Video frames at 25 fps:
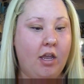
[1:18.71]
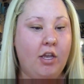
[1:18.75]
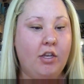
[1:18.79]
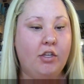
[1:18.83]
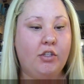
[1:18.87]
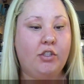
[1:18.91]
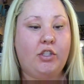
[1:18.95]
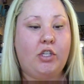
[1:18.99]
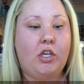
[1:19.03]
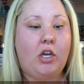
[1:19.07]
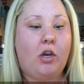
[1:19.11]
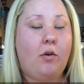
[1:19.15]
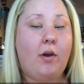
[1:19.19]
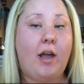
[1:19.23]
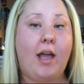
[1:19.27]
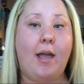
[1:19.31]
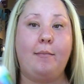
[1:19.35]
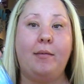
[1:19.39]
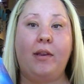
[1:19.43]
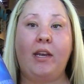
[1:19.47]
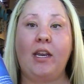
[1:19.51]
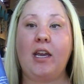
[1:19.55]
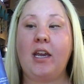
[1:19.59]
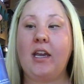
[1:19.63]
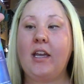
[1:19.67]
So I'm
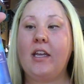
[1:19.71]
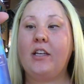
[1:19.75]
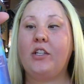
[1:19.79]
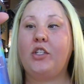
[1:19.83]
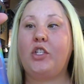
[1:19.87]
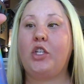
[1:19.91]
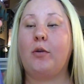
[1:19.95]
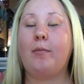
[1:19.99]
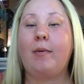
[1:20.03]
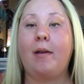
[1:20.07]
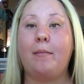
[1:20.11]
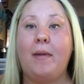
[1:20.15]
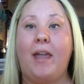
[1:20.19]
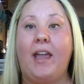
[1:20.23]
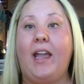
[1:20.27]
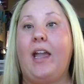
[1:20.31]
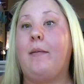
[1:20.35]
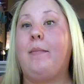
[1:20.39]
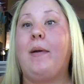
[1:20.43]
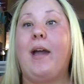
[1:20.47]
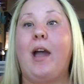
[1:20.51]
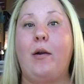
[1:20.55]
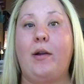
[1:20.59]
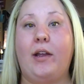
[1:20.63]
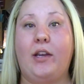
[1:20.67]
going to do my
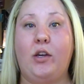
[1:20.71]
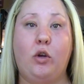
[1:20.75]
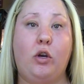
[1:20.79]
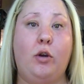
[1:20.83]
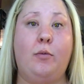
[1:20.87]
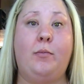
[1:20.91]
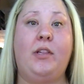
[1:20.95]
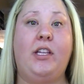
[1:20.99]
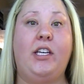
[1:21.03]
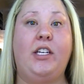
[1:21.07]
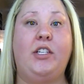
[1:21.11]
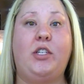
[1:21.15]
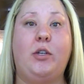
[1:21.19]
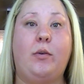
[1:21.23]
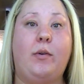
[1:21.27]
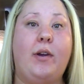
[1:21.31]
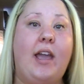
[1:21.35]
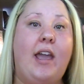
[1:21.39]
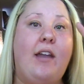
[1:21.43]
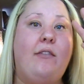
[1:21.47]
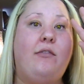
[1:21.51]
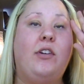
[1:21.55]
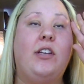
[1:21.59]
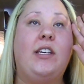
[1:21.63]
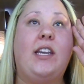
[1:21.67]
makeup how I normally do
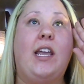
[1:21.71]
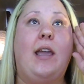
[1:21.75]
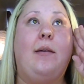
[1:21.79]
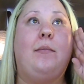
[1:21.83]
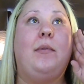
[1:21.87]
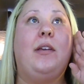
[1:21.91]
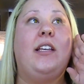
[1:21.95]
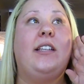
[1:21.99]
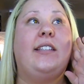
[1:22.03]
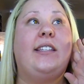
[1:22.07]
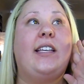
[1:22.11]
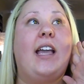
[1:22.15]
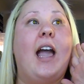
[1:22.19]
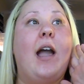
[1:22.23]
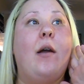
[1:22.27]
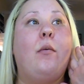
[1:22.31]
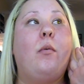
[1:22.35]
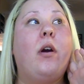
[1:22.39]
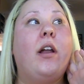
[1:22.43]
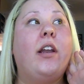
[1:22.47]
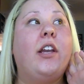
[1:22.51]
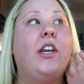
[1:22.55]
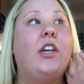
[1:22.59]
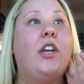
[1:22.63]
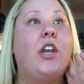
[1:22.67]
it every day because I
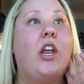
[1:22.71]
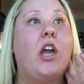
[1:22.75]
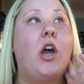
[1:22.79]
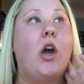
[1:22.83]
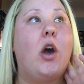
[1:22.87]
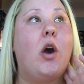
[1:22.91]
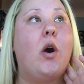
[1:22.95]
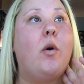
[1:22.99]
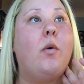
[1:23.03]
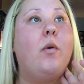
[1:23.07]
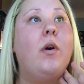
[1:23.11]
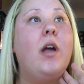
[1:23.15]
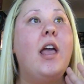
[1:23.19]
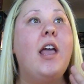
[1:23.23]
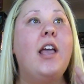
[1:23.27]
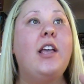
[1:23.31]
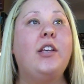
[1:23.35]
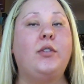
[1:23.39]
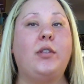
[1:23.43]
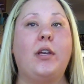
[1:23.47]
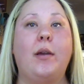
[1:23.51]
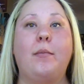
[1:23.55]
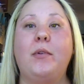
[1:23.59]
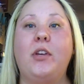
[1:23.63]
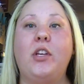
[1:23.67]
want to know,
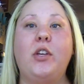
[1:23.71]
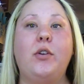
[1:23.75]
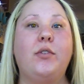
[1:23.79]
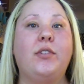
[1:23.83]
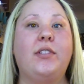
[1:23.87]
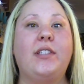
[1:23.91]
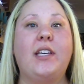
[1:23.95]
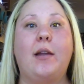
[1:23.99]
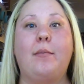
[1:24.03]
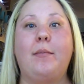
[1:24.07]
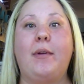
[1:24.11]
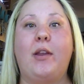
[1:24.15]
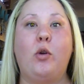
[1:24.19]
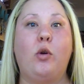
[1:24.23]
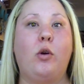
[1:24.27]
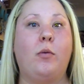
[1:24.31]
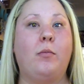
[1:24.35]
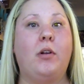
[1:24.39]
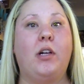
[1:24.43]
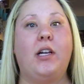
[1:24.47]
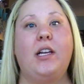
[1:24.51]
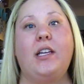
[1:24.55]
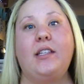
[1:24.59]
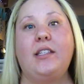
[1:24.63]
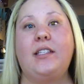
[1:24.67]
so I'm going to use like my
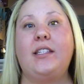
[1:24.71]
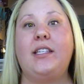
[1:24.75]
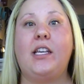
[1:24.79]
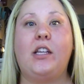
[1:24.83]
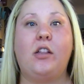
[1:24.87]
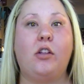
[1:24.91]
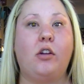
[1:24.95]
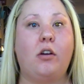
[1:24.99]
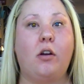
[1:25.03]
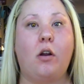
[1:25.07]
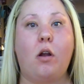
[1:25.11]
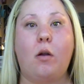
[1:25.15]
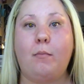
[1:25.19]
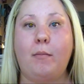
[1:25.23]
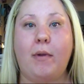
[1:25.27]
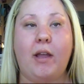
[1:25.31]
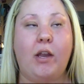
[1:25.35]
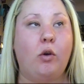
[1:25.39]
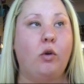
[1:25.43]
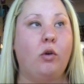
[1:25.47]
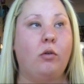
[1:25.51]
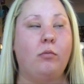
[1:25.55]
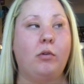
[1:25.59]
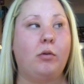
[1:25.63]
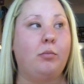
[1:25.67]
normal concealer, my
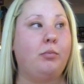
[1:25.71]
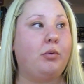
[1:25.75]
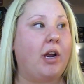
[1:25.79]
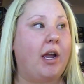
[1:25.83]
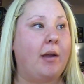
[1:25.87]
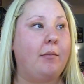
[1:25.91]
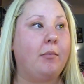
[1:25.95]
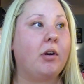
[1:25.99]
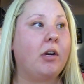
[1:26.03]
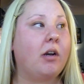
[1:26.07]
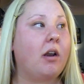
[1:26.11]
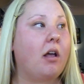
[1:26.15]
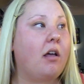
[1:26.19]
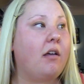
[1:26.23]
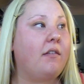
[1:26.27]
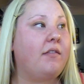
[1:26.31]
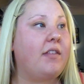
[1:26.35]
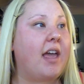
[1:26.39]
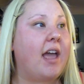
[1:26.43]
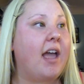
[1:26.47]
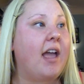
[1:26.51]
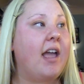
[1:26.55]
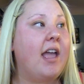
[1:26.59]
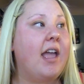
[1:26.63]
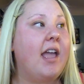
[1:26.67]
normal primer and all of
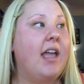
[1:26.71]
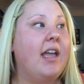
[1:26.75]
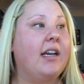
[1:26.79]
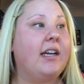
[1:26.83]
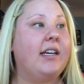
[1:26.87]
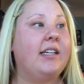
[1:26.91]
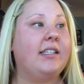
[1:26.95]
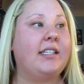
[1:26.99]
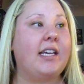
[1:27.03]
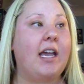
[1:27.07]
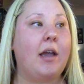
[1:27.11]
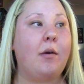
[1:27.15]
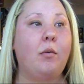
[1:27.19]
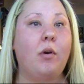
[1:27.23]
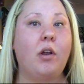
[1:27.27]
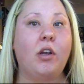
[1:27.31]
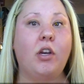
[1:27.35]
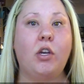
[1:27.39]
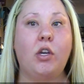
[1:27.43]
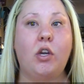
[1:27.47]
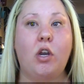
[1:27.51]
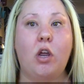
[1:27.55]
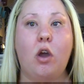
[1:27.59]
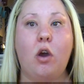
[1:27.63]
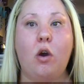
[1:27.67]
that, because I want
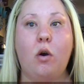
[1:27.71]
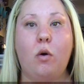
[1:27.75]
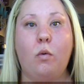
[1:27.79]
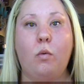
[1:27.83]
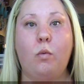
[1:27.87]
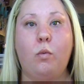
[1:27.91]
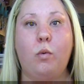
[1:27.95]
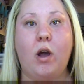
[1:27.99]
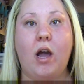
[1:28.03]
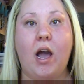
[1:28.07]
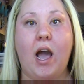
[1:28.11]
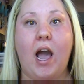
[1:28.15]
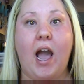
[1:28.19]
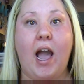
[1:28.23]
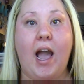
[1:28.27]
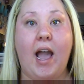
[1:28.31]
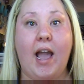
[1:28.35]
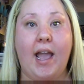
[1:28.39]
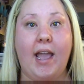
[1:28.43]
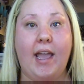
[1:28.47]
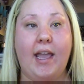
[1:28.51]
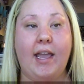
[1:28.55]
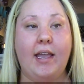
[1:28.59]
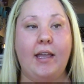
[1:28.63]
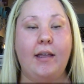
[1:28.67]
to know what
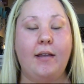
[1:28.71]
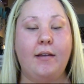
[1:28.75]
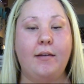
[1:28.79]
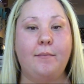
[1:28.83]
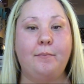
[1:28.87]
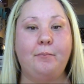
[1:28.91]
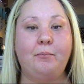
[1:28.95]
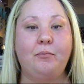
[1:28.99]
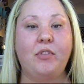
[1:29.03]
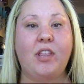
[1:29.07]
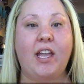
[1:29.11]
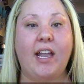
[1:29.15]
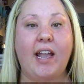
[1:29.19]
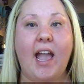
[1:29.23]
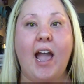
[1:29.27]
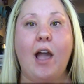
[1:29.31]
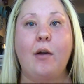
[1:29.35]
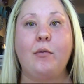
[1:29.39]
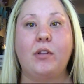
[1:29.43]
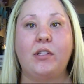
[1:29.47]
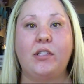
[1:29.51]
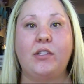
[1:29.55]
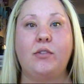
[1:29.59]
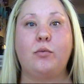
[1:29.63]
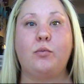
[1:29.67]

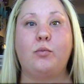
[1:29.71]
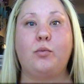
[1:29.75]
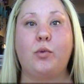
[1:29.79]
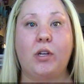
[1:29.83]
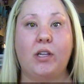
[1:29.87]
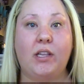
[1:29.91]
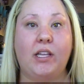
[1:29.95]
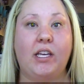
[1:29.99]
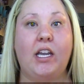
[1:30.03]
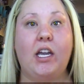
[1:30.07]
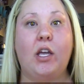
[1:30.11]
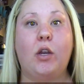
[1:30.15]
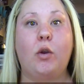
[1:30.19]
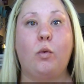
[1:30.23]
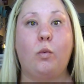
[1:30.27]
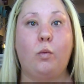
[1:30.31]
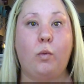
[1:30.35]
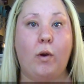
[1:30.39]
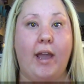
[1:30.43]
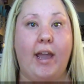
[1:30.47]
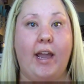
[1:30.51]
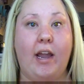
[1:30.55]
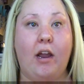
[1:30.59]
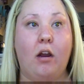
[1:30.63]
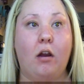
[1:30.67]
how it's really going to
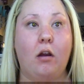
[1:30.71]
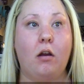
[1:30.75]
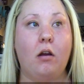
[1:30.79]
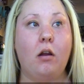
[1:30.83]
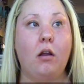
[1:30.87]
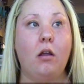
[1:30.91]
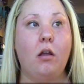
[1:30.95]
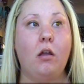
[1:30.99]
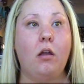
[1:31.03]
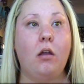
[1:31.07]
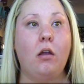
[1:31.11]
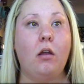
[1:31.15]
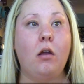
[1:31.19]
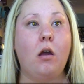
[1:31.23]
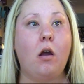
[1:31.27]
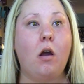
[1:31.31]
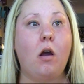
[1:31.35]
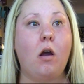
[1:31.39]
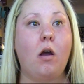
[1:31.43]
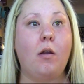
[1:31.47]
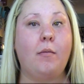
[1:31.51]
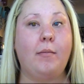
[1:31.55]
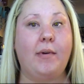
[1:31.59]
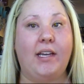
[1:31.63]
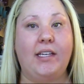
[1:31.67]
wear
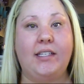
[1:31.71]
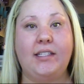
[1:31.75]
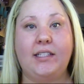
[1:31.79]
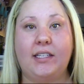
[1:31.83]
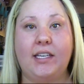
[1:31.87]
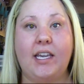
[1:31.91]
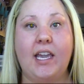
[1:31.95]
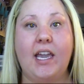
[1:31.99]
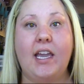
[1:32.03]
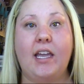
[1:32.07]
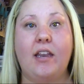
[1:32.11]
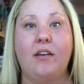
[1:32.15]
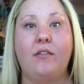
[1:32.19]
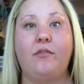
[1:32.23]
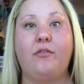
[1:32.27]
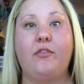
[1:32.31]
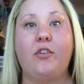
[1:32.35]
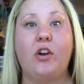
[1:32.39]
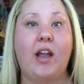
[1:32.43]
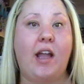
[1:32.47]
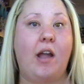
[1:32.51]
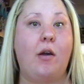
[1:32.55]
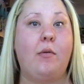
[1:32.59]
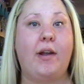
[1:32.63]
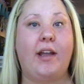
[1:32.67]
on my skin
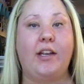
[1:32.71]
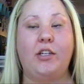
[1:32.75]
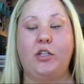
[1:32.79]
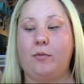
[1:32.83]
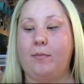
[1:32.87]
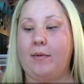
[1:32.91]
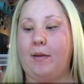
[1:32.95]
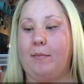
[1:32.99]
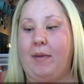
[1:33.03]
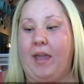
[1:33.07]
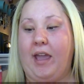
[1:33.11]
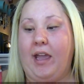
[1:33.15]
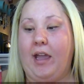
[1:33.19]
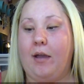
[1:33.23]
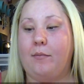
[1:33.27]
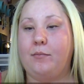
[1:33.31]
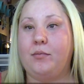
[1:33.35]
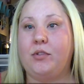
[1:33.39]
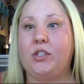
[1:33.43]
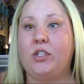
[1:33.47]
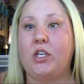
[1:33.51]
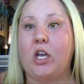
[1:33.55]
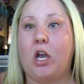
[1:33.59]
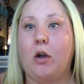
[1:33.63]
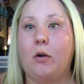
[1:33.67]
for how I do my makeup.
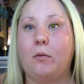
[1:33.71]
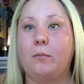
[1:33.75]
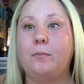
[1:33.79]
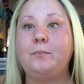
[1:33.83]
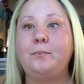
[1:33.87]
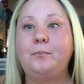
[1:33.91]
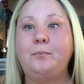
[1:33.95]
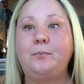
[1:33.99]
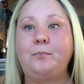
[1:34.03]
So